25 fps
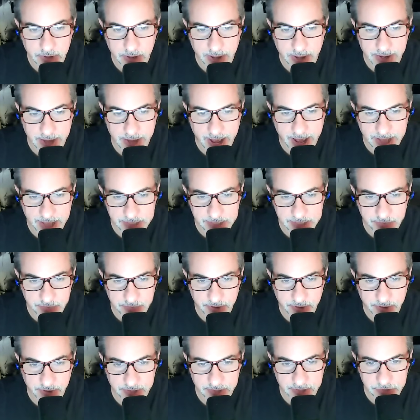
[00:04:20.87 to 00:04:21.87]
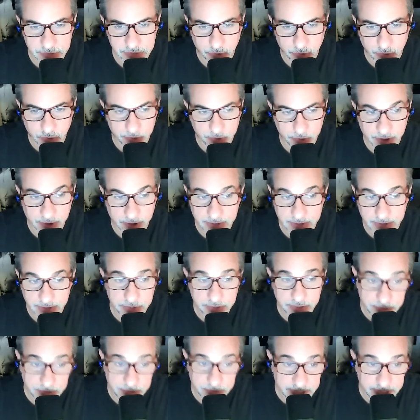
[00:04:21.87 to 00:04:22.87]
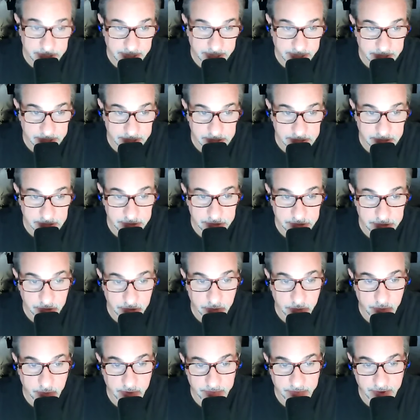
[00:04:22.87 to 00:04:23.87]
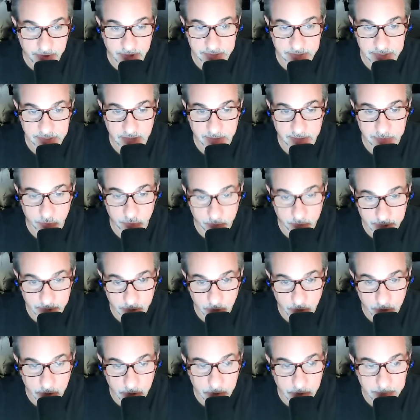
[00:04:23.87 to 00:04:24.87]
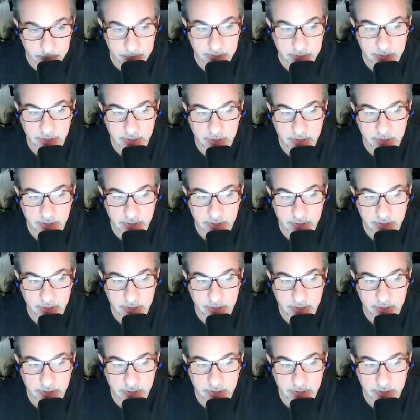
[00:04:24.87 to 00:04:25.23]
and ask fans to hold on to their tickets until we've had time to regroup